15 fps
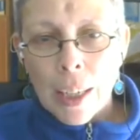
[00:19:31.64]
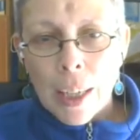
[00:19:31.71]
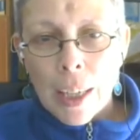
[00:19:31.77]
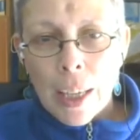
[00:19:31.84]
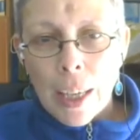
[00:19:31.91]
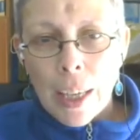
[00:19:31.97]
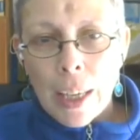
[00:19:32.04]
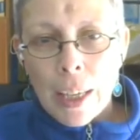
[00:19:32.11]

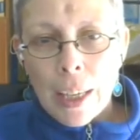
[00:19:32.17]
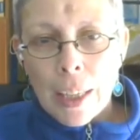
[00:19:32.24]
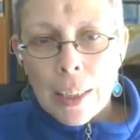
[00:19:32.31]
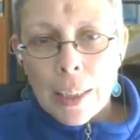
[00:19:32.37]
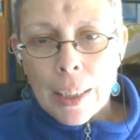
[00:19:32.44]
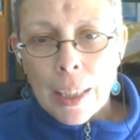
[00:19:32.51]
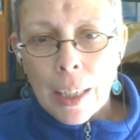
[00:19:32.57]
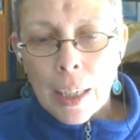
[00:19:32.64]
and
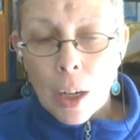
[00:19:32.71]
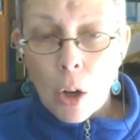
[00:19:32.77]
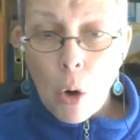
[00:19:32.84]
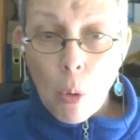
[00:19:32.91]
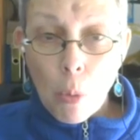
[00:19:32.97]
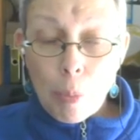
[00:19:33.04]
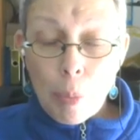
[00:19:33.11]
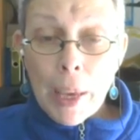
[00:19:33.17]
uh,
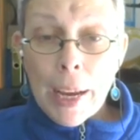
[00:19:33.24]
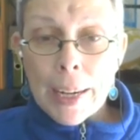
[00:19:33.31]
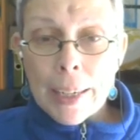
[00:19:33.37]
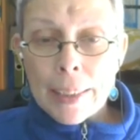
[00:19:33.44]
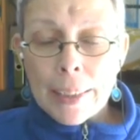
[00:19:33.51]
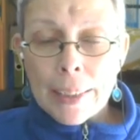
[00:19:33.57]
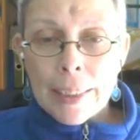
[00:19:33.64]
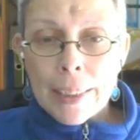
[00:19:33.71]

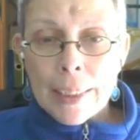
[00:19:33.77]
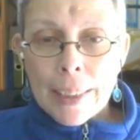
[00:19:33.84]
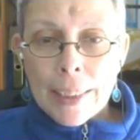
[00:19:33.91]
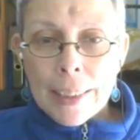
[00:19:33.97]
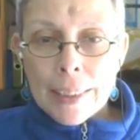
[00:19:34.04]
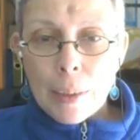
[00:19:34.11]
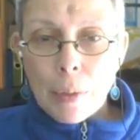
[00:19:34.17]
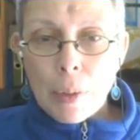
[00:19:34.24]
compare
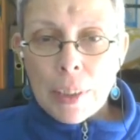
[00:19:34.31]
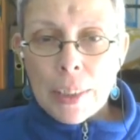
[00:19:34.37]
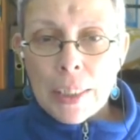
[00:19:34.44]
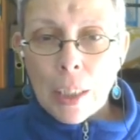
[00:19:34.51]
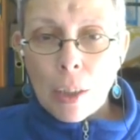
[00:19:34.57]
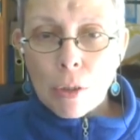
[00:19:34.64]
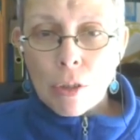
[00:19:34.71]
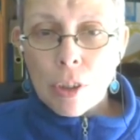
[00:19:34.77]
the
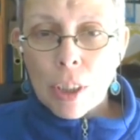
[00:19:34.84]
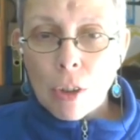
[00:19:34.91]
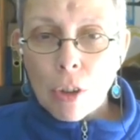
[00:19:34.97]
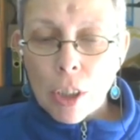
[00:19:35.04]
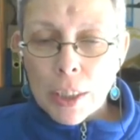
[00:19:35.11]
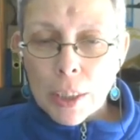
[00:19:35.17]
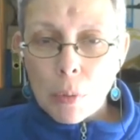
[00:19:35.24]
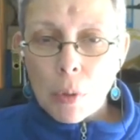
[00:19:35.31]
results
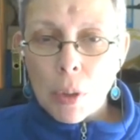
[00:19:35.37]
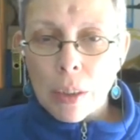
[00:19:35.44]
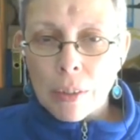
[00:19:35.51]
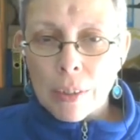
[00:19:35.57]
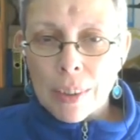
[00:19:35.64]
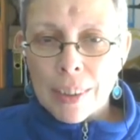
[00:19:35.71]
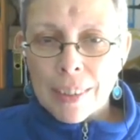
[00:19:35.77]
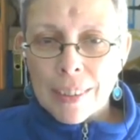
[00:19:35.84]
across the
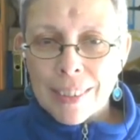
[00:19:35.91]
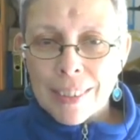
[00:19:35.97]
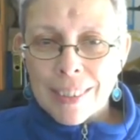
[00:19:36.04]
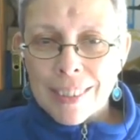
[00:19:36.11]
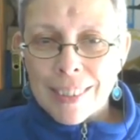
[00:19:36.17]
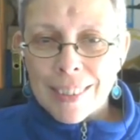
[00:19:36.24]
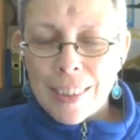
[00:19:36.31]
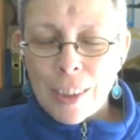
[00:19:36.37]
world
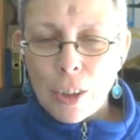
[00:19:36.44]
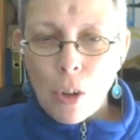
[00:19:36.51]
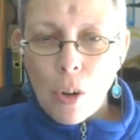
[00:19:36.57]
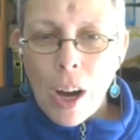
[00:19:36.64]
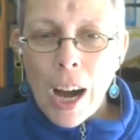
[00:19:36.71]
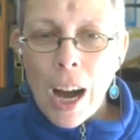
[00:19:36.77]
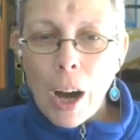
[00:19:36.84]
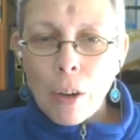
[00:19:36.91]
you know
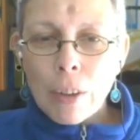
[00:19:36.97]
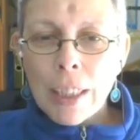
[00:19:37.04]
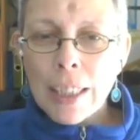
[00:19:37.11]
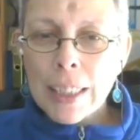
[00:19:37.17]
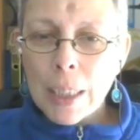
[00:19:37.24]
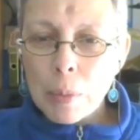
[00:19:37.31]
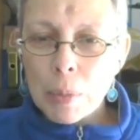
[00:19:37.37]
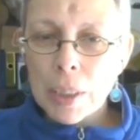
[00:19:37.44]
how
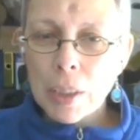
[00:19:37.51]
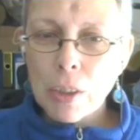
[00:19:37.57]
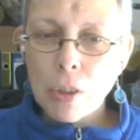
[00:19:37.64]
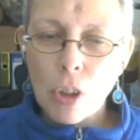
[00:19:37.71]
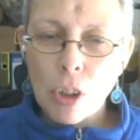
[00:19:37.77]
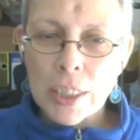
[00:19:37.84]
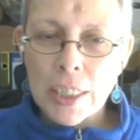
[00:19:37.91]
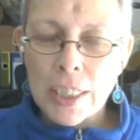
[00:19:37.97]
that comes
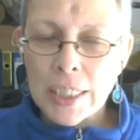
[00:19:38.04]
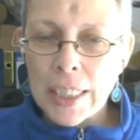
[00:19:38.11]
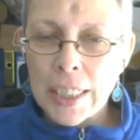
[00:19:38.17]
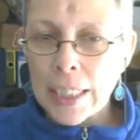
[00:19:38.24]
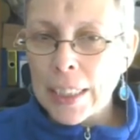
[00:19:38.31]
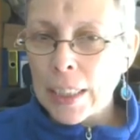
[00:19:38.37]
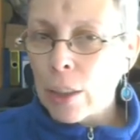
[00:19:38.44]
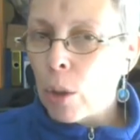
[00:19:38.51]
across is that a
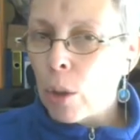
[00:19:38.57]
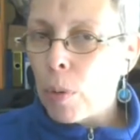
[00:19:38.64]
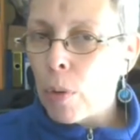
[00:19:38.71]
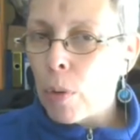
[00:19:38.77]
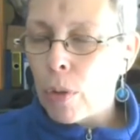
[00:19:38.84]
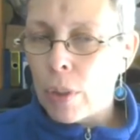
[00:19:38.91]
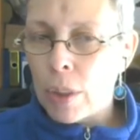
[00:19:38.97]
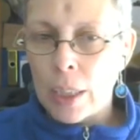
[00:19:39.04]
global
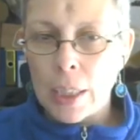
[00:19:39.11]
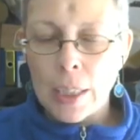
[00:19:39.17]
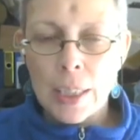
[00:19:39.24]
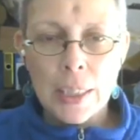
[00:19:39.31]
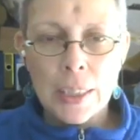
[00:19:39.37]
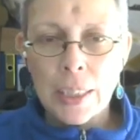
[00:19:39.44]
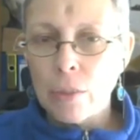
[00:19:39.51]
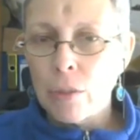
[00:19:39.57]
thing is
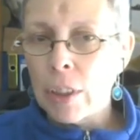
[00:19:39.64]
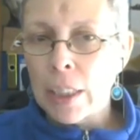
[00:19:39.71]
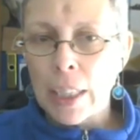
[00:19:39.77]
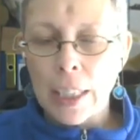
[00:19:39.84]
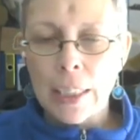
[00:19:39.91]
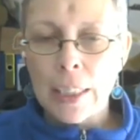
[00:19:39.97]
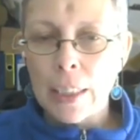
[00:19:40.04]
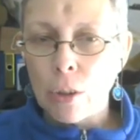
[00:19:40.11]
that
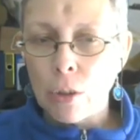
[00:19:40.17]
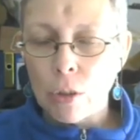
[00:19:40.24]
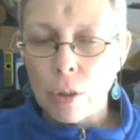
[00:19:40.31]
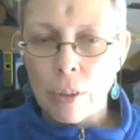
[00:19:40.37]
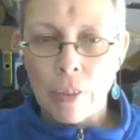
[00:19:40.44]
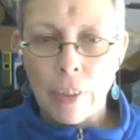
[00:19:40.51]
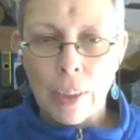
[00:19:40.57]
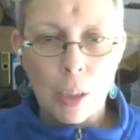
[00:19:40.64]
related to
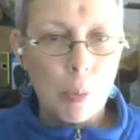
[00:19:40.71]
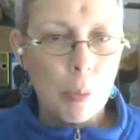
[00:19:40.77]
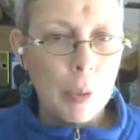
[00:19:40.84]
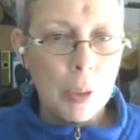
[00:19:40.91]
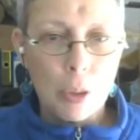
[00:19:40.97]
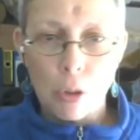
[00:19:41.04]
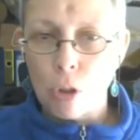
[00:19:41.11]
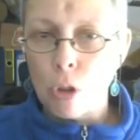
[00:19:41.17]
development
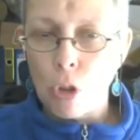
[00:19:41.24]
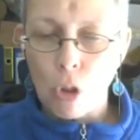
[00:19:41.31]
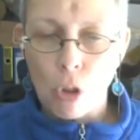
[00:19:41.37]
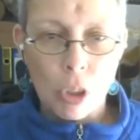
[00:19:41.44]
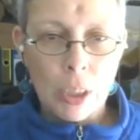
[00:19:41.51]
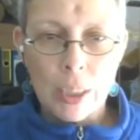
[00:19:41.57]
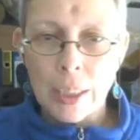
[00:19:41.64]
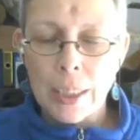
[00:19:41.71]
or not
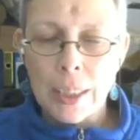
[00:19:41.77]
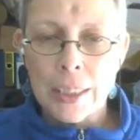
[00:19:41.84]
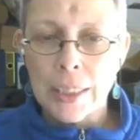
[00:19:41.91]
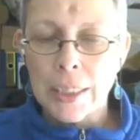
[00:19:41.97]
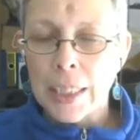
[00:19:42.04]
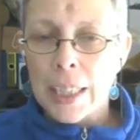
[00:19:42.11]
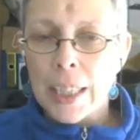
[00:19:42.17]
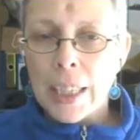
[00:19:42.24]
it's
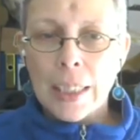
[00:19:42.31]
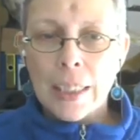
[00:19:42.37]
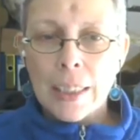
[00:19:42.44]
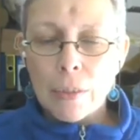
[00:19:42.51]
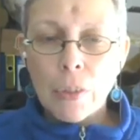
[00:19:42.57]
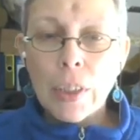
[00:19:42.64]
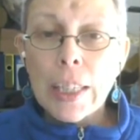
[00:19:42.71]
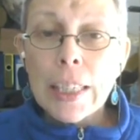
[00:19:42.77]
uh,
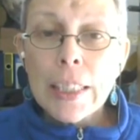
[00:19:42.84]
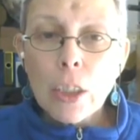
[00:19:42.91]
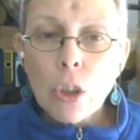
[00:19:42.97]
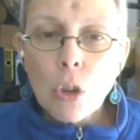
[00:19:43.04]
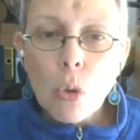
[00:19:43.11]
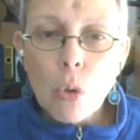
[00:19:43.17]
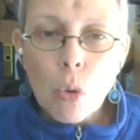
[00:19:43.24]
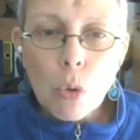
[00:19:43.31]
related
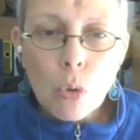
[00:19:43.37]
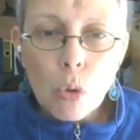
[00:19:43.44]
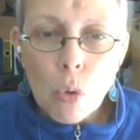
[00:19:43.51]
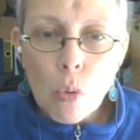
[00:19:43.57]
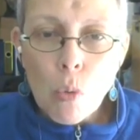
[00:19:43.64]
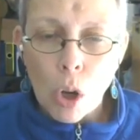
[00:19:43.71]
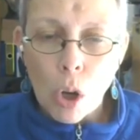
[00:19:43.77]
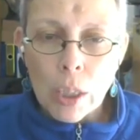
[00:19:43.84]
to to
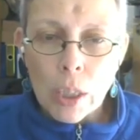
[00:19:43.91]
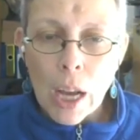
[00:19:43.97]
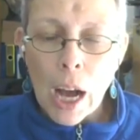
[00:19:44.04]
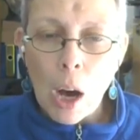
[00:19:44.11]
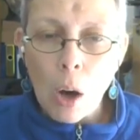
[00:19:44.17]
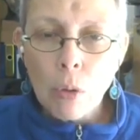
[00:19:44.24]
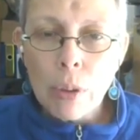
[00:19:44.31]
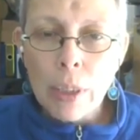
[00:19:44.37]
what
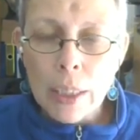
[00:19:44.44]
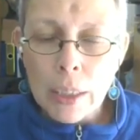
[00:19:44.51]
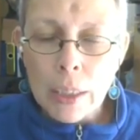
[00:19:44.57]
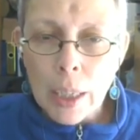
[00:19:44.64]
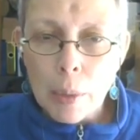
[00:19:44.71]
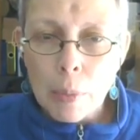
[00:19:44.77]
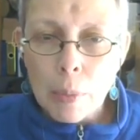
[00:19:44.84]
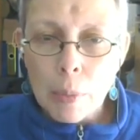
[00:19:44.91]
how that
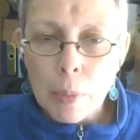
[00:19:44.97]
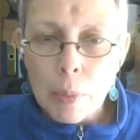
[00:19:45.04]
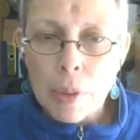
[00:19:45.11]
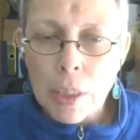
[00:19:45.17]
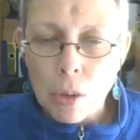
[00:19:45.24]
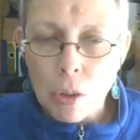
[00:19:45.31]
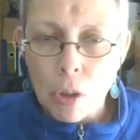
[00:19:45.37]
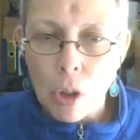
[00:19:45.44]
comes
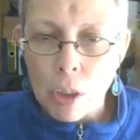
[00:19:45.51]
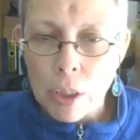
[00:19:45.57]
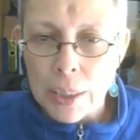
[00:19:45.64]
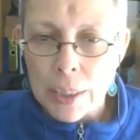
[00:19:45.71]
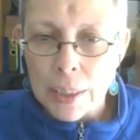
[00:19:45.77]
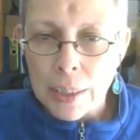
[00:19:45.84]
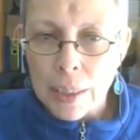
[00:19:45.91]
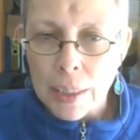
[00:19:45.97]
across